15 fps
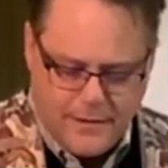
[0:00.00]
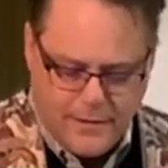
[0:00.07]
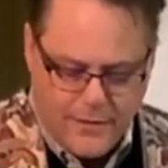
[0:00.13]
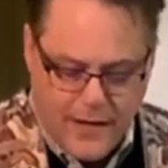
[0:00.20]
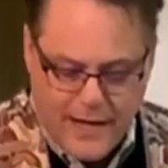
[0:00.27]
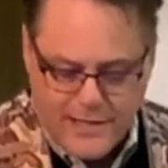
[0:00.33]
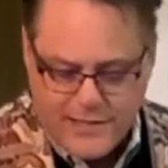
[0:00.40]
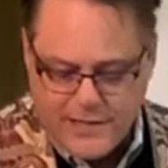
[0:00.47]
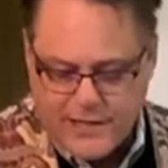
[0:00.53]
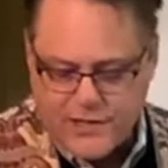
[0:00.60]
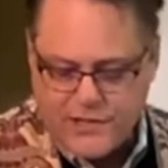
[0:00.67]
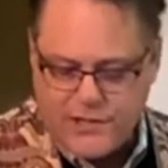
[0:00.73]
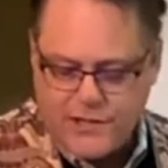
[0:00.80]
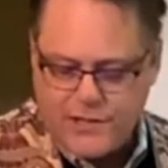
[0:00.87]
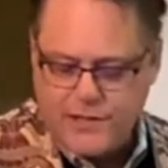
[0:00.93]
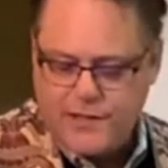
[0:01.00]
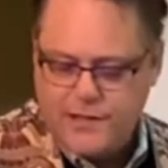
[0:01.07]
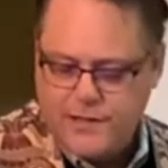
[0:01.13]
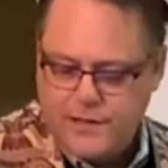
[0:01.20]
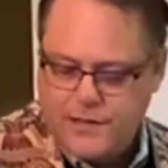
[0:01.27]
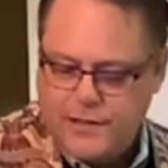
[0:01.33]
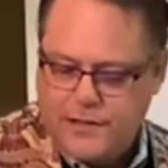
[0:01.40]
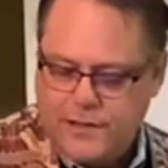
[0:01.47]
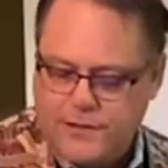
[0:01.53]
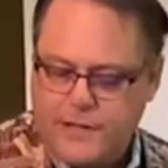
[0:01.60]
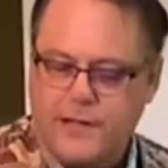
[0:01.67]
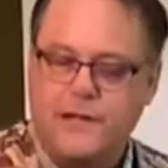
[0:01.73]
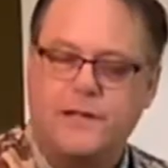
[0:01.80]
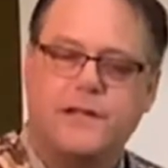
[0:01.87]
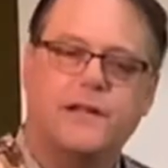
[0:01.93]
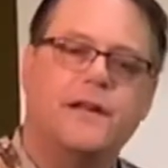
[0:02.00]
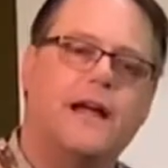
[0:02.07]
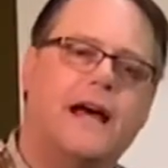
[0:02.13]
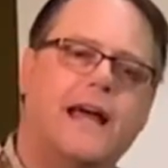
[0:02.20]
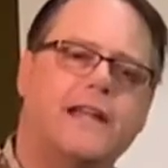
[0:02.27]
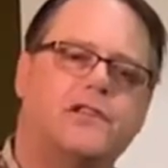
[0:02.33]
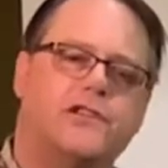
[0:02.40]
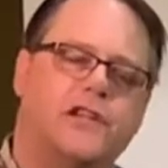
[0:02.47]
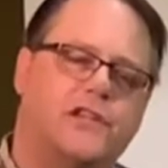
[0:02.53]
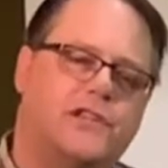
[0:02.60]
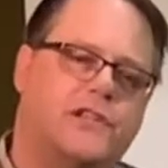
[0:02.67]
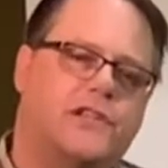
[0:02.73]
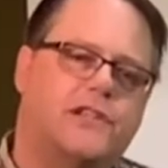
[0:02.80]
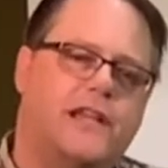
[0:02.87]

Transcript: Gnostics didn't deny Jesus,